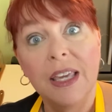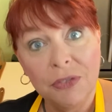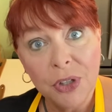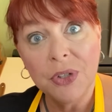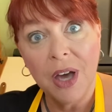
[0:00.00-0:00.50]

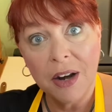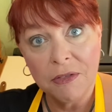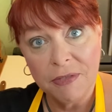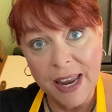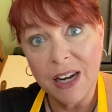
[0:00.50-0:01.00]
If you're not
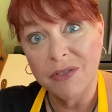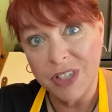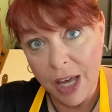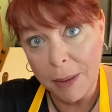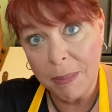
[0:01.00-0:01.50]
a fan
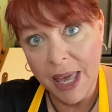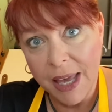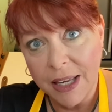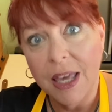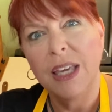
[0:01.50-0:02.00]
of
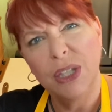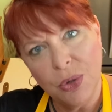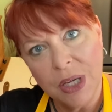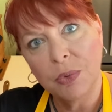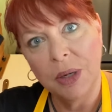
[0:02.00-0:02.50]
nutmeg,
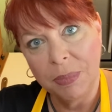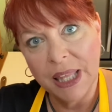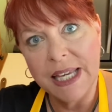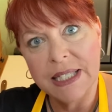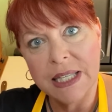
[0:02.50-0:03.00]
you can
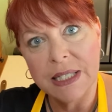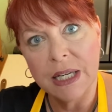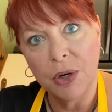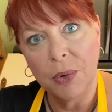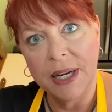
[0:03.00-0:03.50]
replace
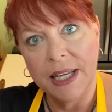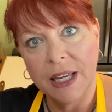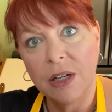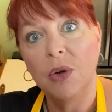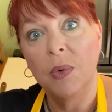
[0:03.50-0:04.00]
this
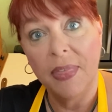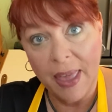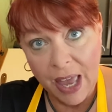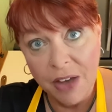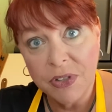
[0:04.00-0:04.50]
ingredient with
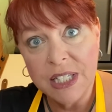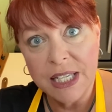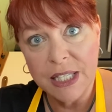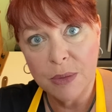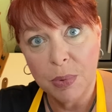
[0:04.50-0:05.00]
half a
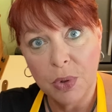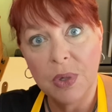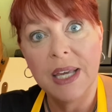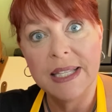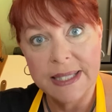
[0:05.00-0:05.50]

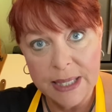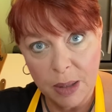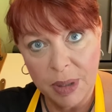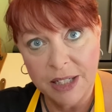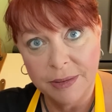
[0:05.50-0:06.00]
teaspoon
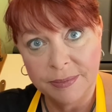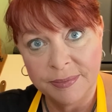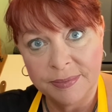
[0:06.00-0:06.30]
cinnamon.